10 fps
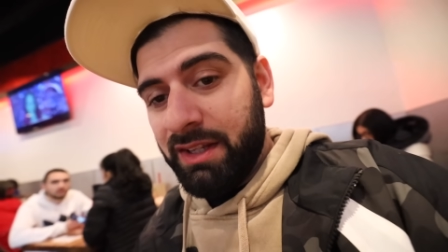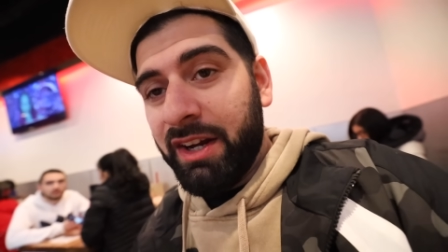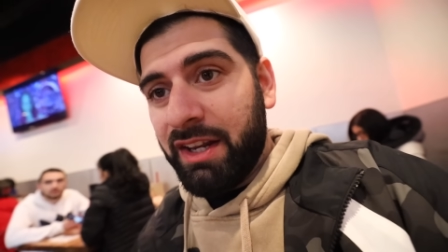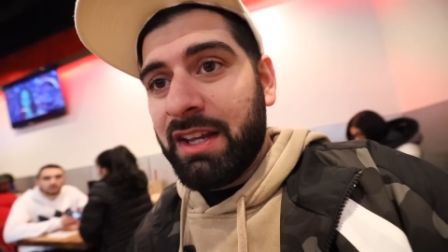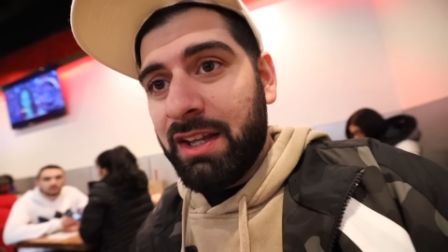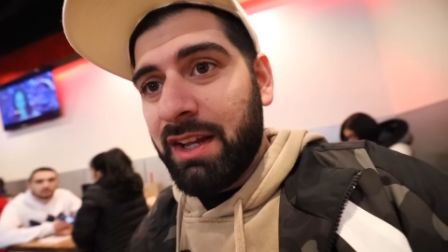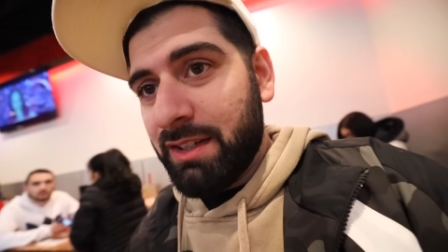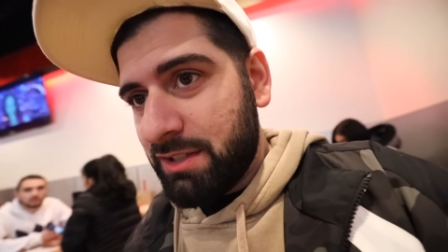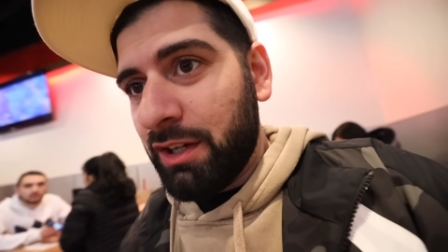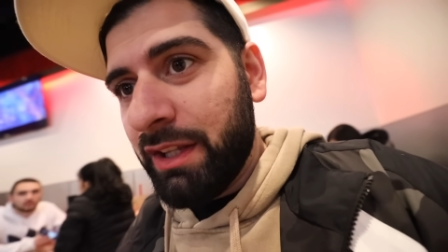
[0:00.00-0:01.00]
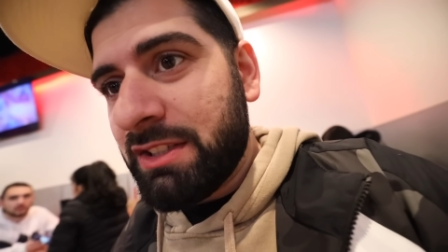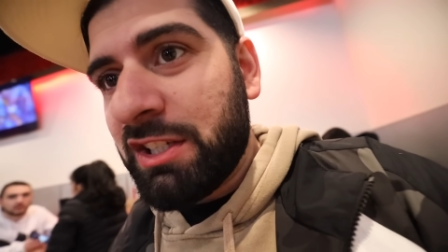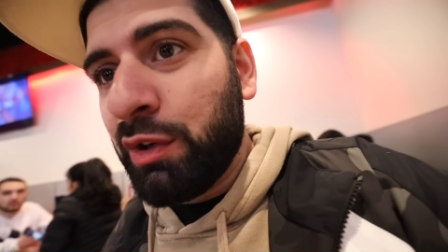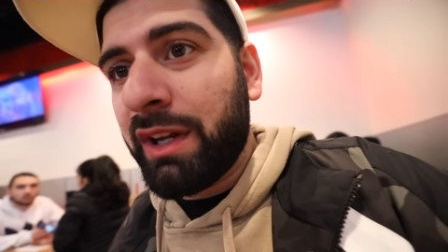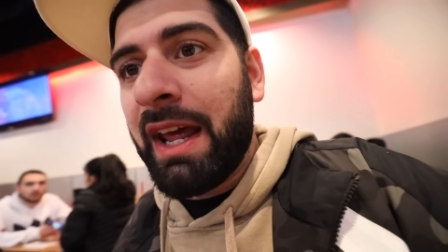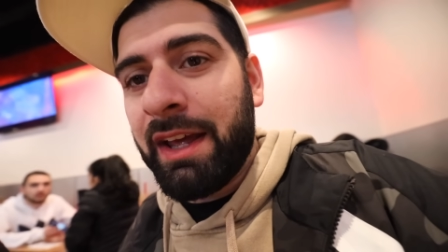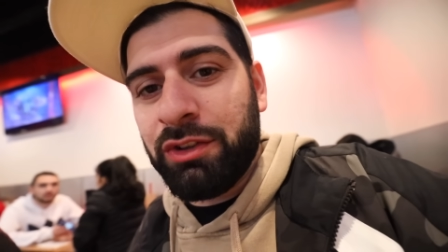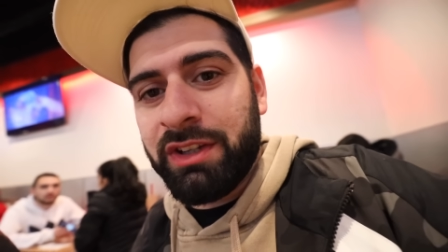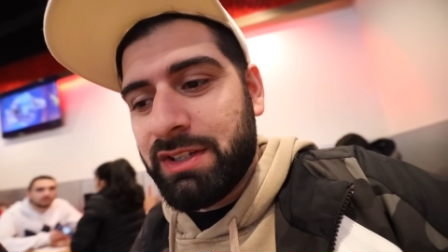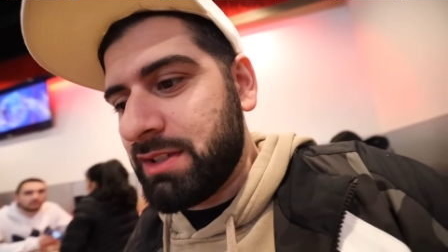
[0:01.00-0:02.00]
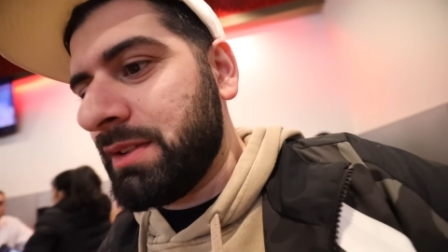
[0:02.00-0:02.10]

they're gonna eat it. So let's see who can handle this.